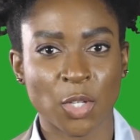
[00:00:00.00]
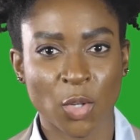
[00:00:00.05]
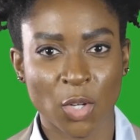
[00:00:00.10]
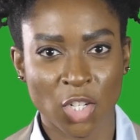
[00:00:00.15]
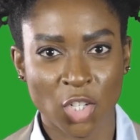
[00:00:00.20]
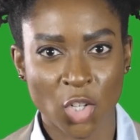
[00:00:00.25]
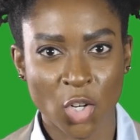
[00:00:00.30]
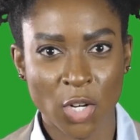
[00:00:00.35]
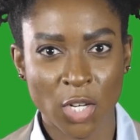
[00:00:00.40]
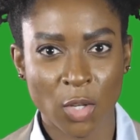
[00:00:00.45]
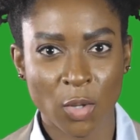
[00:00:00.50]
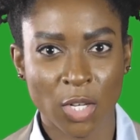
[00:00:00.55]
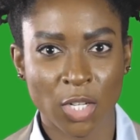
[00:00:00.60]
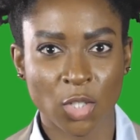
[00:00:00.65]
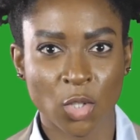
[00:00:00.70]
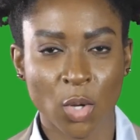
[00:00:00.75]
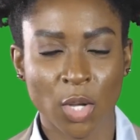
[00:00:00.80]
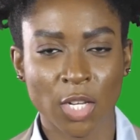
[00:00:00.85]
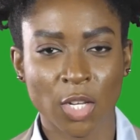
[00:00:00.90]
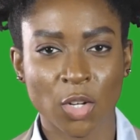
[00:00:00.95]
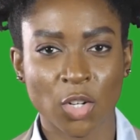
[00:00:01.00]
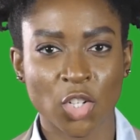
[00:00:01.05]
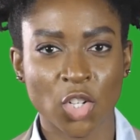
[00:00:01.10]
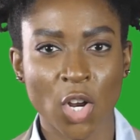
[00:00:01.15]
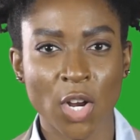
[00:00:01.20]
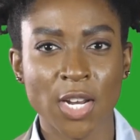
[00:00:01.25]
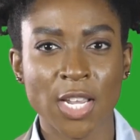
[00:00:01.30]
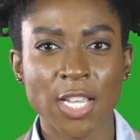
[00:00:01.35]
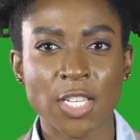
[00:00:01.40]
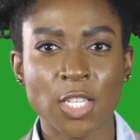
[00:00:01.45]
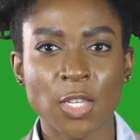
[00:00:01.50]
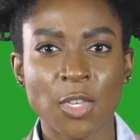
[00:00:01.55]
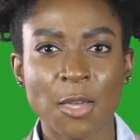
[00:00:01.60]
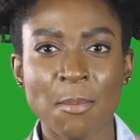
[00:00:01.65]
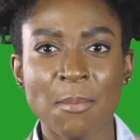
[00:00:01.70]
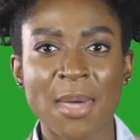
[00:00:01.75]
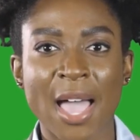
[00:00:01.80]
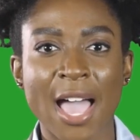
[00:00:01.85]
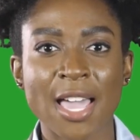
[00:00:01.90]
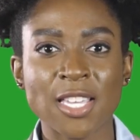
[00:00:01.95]
to ensure you enjoy your journey to the
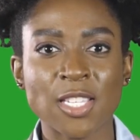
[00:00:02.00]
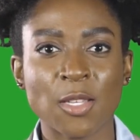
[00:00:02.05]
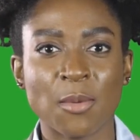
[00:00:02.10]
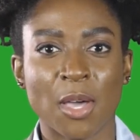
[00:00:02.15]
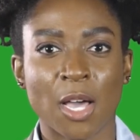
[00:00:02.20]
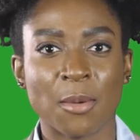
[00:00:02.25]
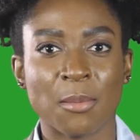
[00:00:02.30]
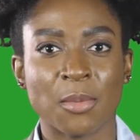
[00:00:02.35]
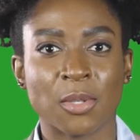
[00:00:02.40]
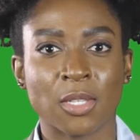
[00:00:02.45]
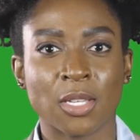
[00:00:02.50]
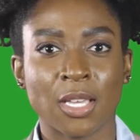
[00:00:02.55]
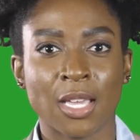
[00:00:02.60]
maximum.